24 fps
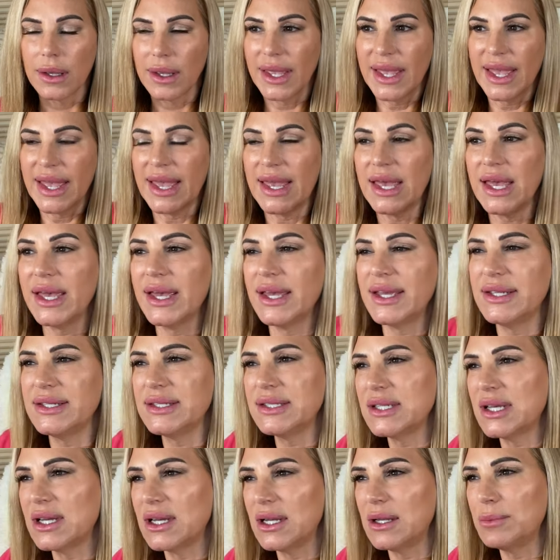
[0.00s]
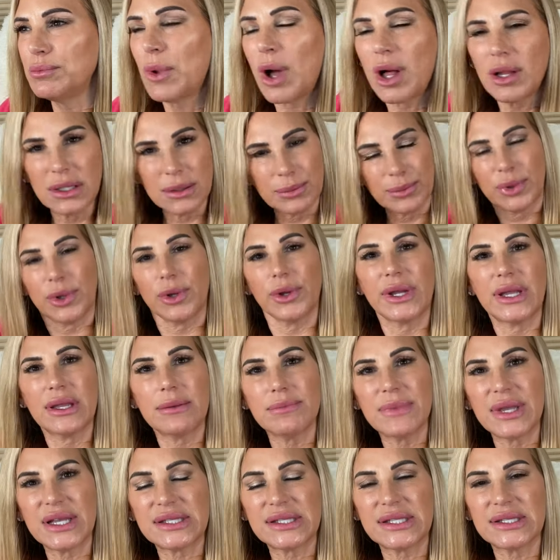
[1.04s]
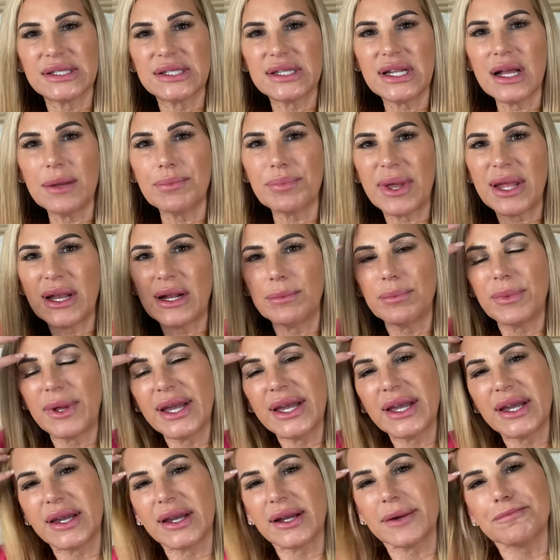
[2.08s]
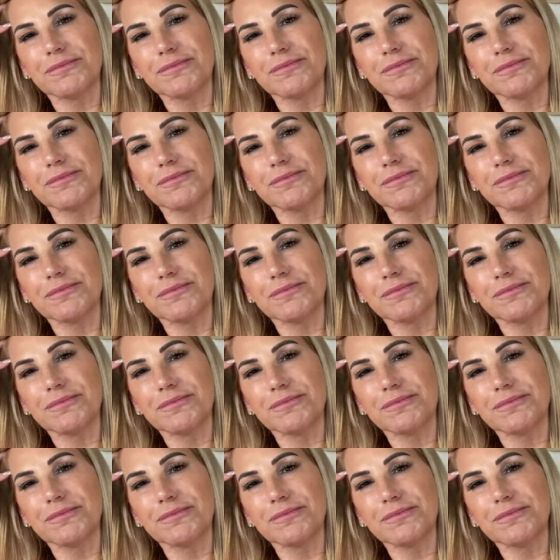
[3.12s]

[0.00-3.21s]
And a mall employee mixes it up. And I'm like,